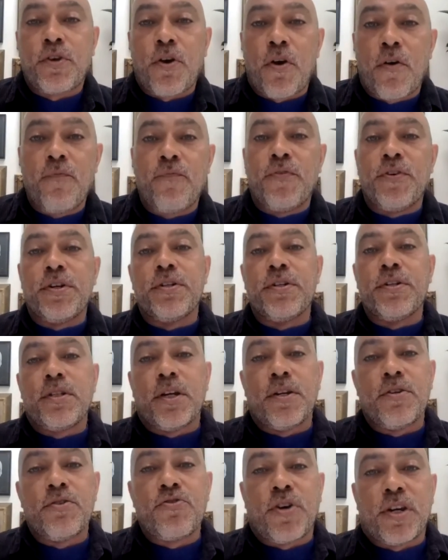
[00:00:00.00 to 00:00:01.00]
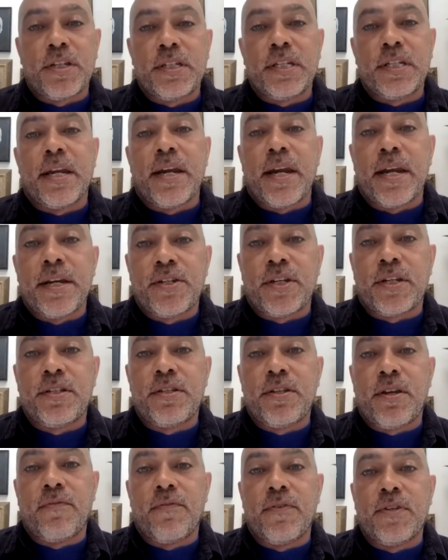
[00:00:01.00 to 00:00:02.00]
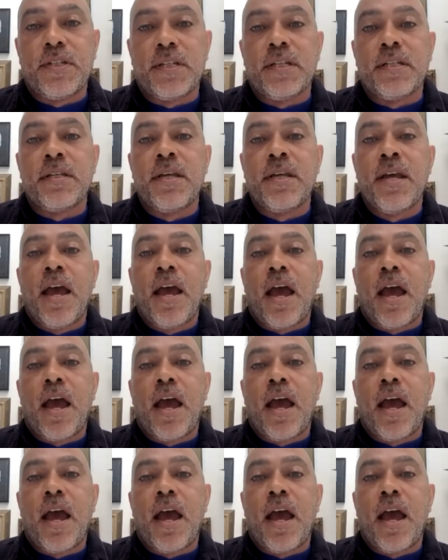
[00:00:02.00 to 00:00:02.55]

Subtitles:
confidence and trust in NHS services,